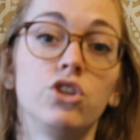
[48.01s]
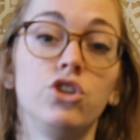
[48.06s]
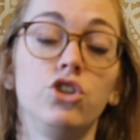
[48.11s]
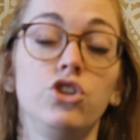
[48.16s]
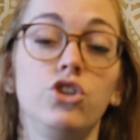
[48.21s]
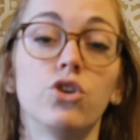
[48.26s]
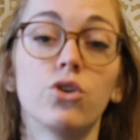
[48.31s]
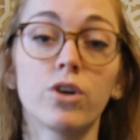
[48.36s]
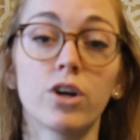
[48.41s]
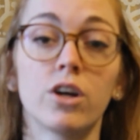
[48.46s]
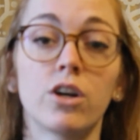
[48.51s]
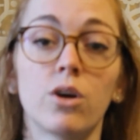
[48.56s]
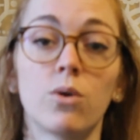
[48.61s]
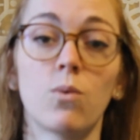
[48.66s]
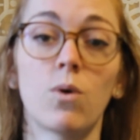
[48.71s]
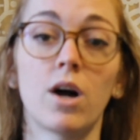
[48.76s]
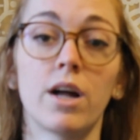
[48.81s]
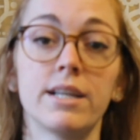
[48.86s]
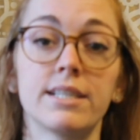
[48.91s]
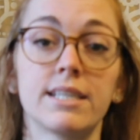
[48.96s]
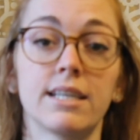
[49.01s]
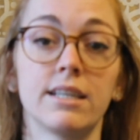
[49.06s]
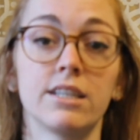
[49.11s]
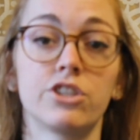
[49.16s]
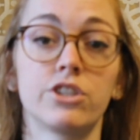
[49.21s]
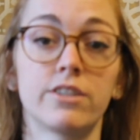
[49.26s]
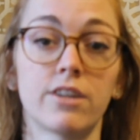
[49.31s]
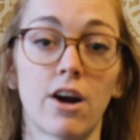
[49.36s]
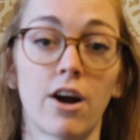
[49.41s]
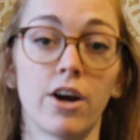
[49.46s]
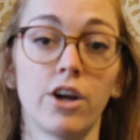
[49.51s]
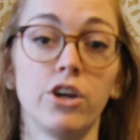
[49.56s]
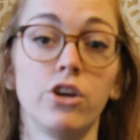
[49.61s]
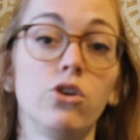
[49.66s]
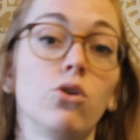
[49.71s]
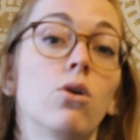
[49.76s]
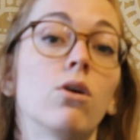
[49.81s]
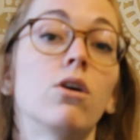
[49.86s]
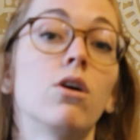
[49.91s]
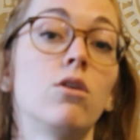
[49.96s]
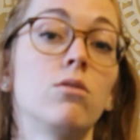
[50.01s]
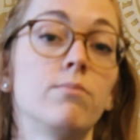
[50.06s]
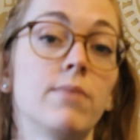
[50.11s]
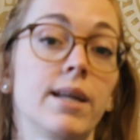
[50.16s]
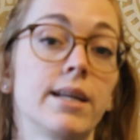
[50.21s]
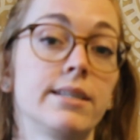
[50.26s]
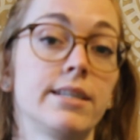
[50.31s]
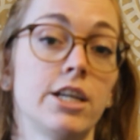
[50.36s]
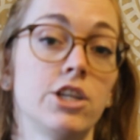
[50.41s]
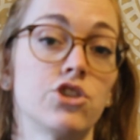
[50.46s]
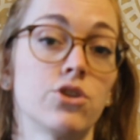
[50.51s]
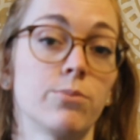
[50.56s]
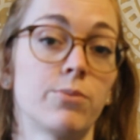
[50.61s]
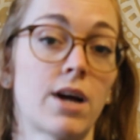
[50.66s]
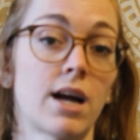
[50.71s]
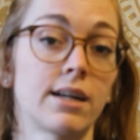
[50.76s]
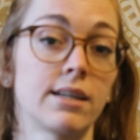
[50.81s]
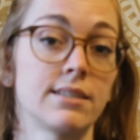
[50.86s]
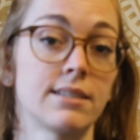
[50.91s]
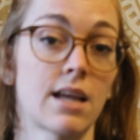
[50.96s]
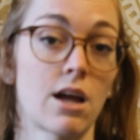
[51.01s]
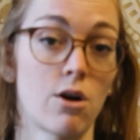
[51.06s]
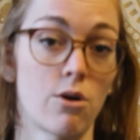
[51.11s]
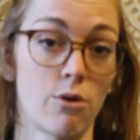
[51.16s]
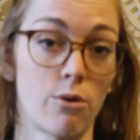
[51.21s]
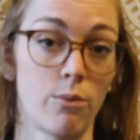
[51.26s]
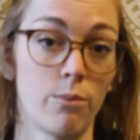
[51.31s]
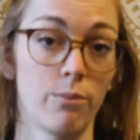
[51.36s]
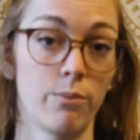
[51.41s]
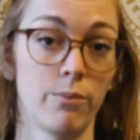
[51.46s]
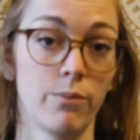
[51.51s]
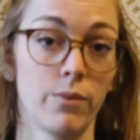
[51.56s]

You're going to want to start your own meditation practice at home.